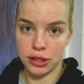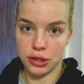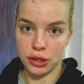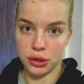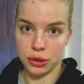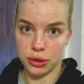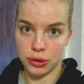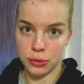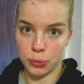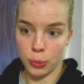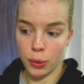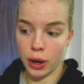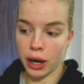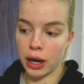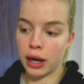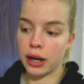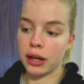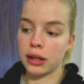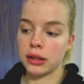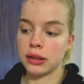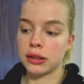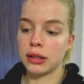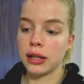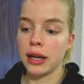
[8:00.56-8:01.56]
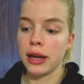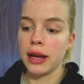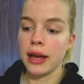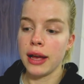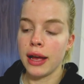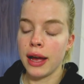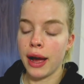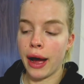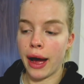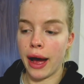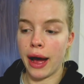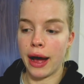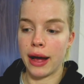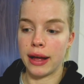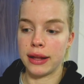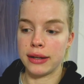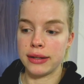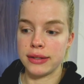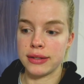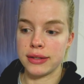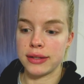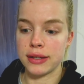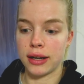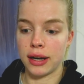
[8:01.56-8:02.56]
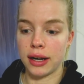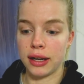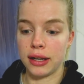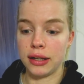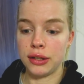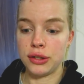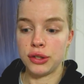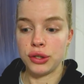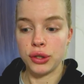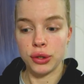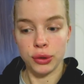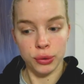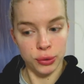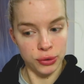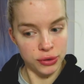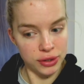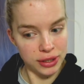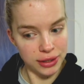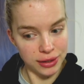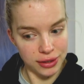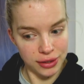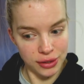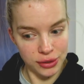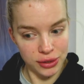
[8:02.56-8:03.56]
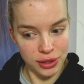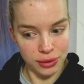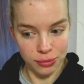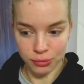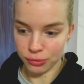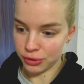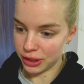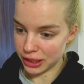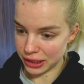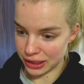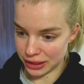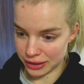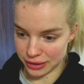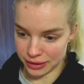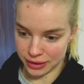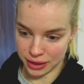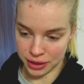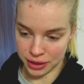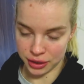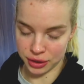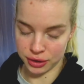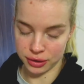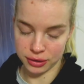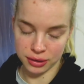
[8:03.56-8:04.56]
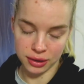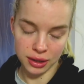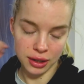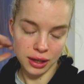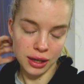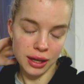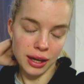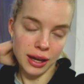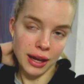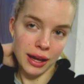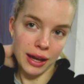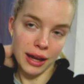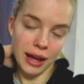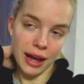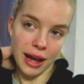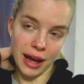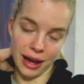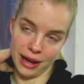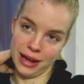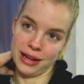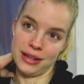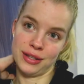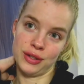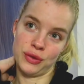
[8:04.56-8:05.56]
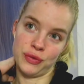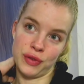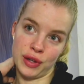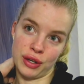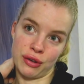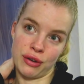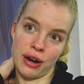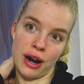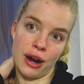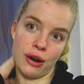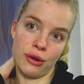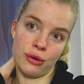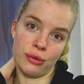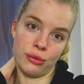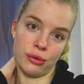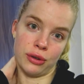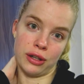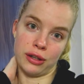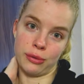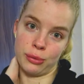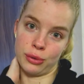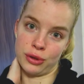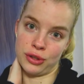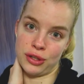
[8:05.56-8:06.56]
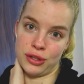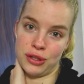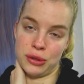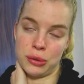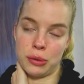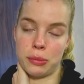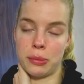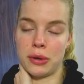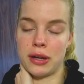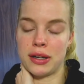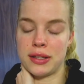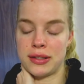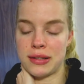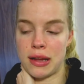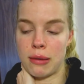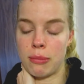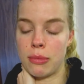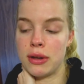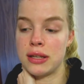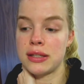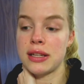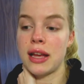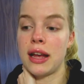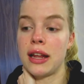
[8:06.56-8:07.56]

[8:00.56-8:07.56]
to do as well, and I do also need to do some reading still and figure out what I want to do with my assignment.